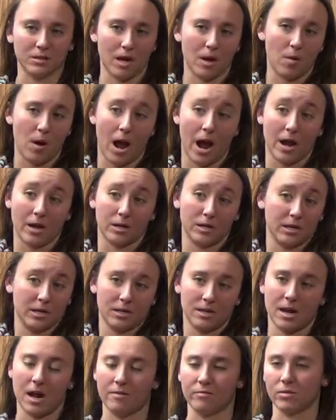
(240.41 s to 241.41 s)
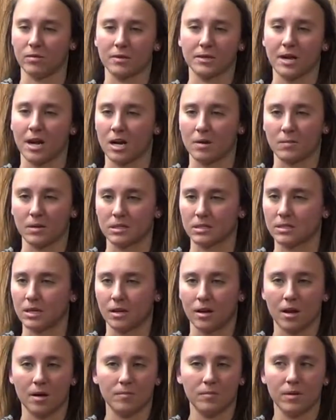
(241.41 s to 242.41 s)
I didn't have a retirement
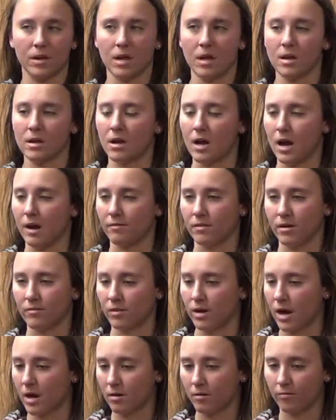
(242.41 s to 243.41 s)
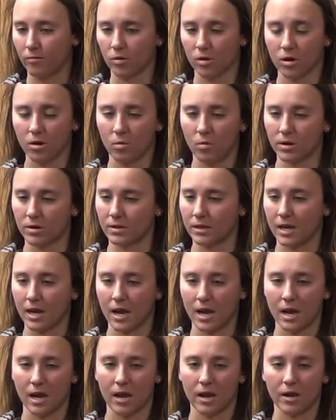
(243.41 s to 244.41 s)
set up. I've never had a
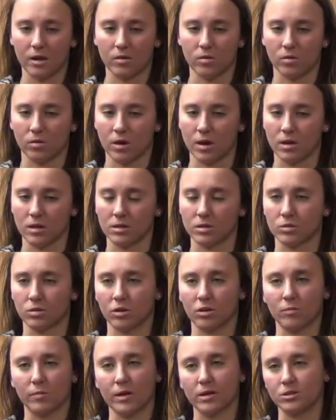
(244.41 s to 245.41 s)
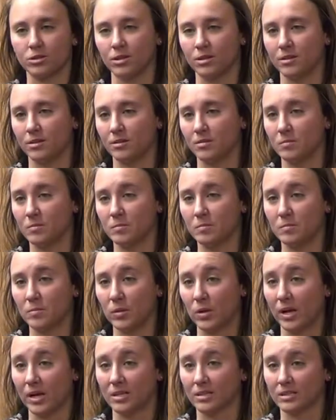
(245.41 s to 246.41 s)
401k or any sort of pension
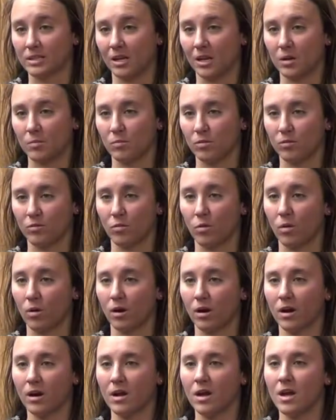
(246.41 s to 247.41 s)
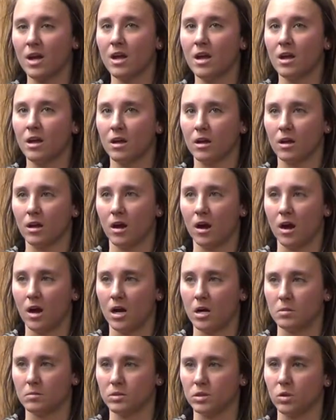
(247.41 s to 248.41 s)
plan set up before,
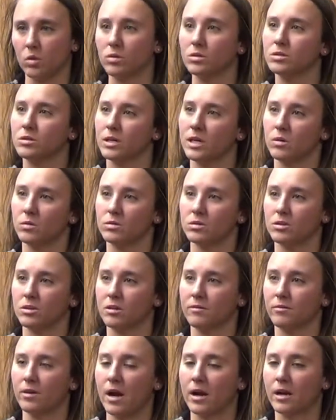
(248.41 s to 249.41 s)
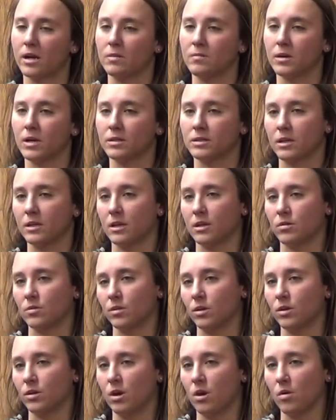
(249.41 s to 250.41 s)
so it was nerve-wracking because I didn't
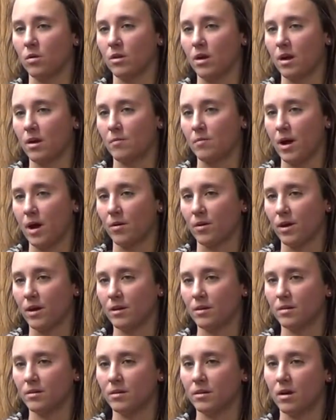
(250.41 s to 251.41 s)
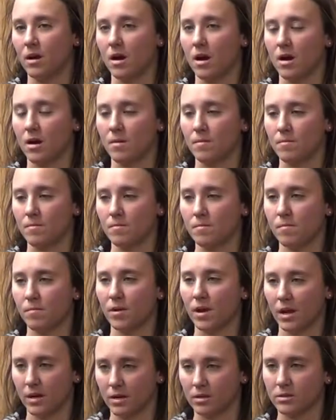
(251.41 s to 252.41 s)
really know a lot about it.
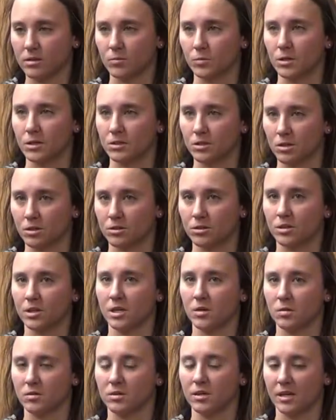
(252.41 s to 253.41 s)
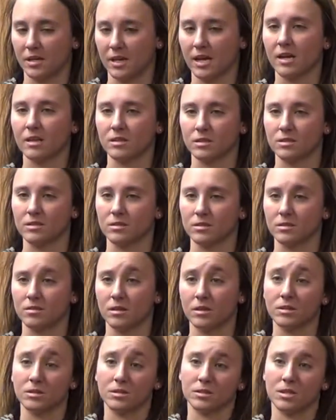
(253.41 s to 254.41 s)
But I did some research, and it was like, yeah, this
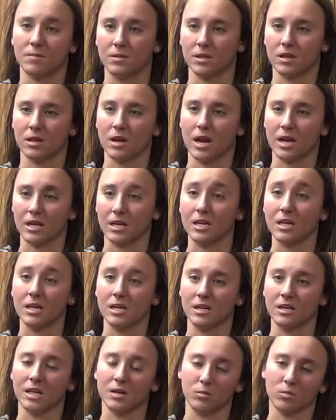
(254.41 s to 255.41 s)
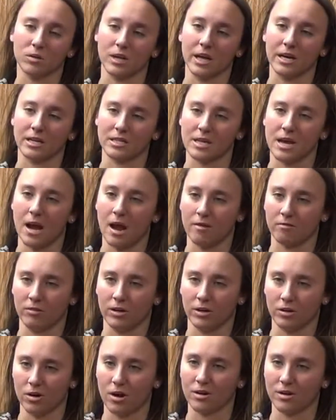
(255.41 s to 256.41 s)
is something that I need and would like to have
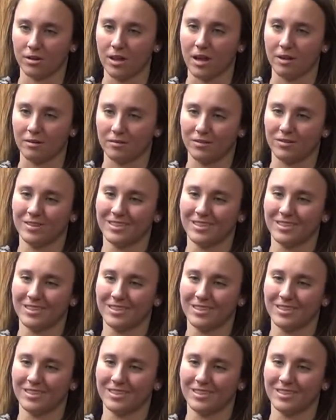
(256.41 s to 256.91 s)
later on in life.